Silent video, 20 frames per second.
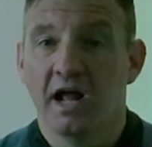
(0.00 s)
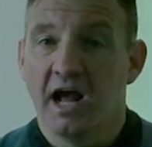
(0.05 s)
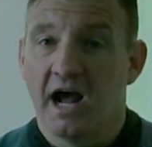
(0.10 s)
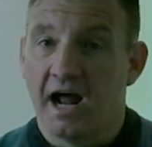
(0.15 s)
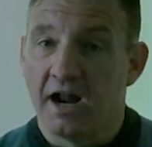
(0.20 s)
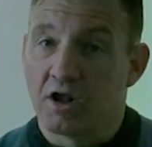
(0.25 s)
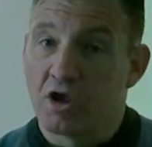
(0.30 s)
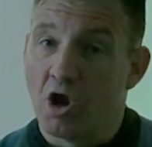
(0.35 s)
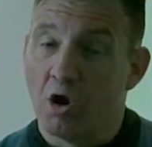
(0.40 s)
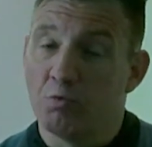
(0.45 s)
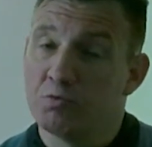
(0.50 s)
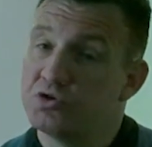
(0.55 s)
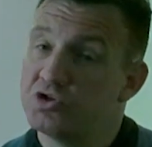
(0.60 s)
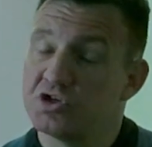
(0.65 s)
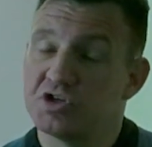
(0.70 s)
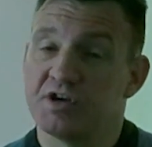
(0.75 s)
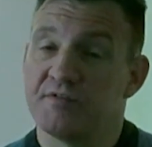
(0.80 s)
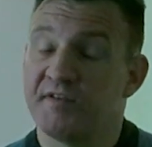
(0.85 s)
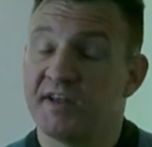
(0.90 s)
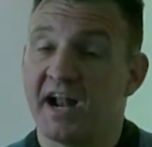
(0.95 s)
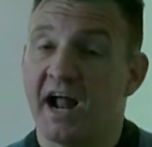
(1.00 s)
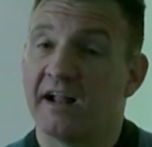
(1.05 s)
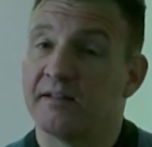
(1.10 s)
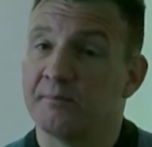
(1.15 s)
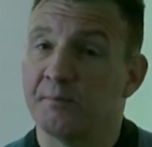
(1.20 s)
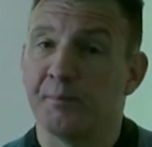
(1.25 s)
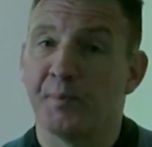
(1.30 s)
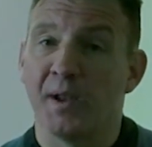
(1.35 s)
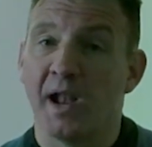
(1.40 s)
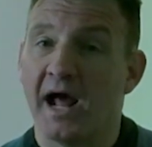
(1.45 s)
And coaches, if you
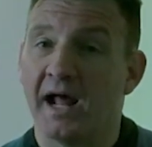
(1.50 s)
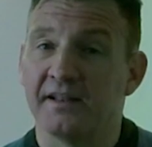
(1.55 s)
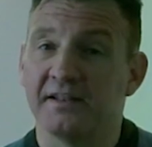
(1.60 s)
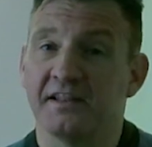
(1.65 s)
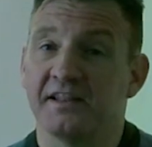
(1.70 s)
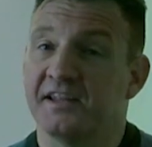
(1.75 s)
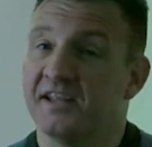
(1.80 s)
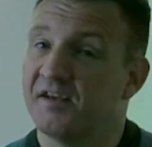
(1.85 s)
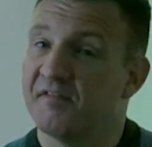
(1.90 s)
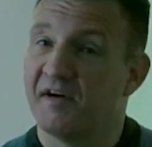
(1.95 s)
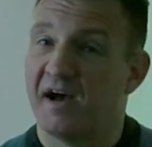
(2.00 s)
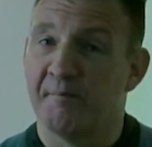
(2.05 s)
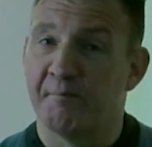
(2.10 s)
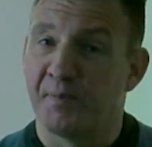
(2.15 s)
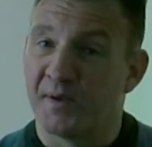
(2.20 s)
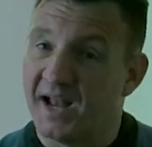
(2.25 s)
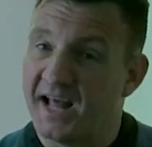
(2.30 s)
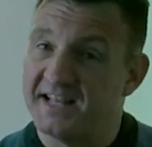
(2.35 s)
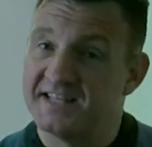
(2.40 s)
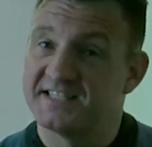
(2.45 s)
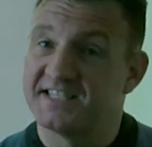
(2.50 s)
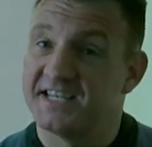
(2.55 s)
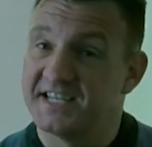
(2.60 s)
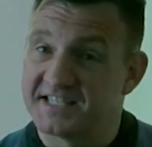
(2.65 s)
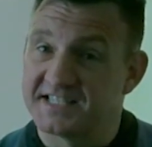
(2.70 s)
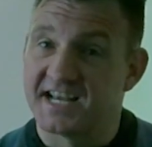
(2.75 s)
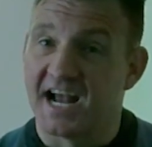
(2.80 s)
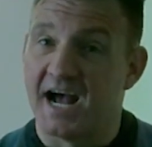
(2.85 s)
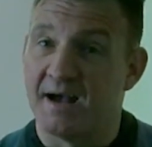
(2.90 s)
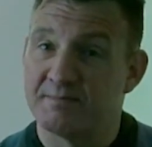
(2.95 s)
hadn't planned, you've had plenty
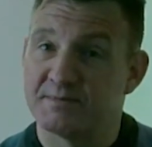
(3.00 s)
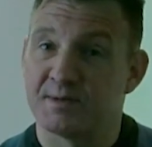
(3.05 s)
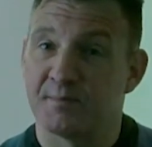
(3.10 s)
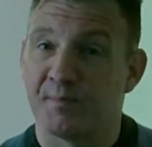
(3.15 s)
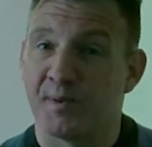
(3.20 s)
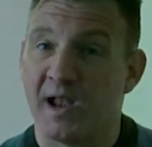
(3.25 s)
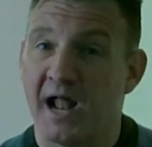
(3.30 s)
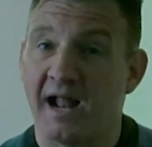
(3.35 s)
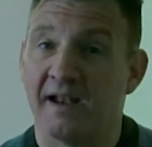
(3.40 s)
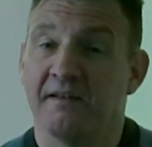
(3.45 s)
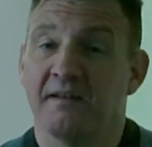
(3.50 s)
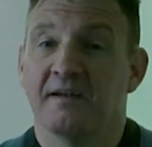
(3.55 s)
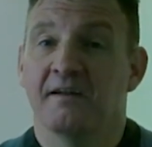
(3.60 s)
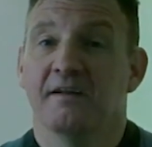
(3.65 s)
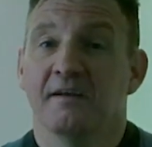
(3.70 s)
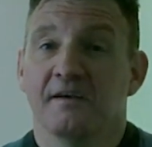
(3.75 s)
of time to plan.